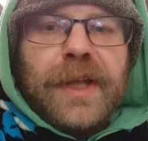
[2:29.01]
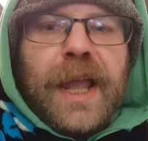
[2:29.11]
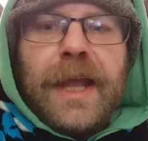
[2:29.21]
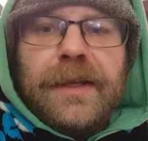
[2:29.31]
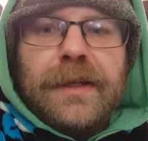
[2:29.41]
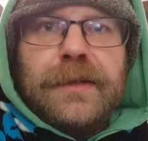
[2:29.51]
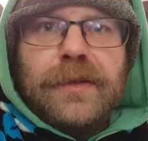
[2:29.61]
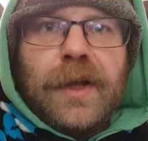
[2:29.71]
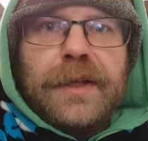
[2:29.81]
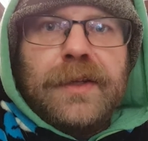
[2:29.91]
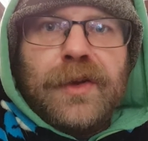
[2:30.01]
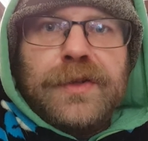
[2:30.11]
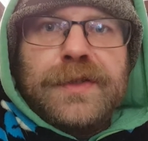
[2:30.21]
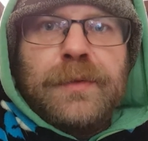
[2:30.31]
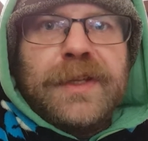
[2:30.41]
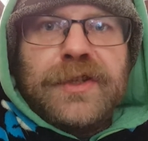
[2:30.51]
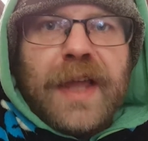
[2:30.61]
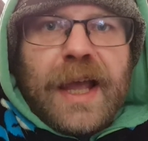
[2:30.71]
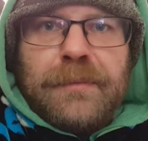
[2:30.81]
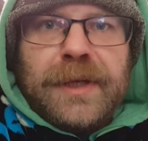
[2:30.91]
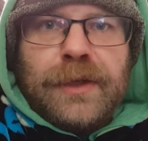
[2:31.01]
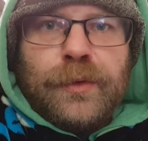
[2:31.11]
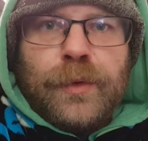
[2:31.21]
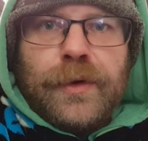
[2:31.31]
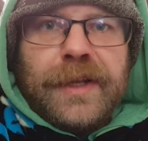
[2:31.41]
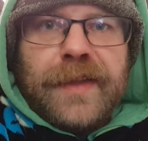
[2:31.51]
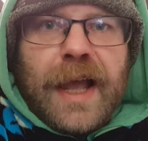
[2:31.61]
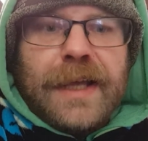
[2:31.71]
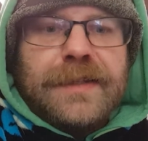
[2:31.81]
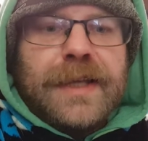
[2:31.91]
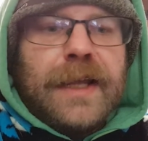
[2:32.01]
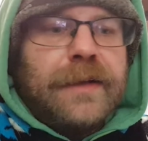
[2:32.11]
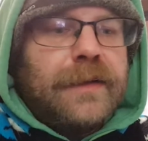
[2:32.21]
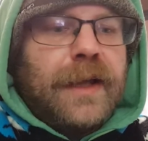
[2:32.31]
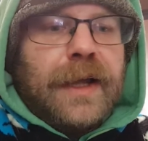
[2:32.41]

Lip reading: header, like switch the APU on in the A10,